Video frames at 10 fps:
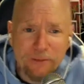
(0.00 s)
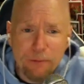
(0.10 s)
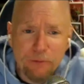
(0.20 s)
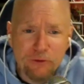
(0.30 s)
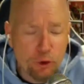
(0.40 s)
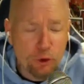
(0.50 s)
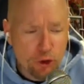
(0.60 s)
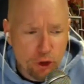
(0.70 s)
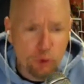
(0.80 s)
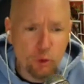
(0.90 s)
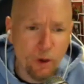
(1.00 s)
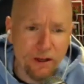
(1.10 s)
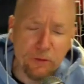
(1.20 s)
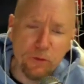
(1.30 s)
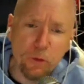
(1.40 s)
to episode
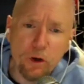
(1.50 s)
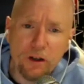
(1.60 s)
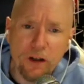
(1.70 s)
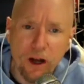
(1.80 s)
224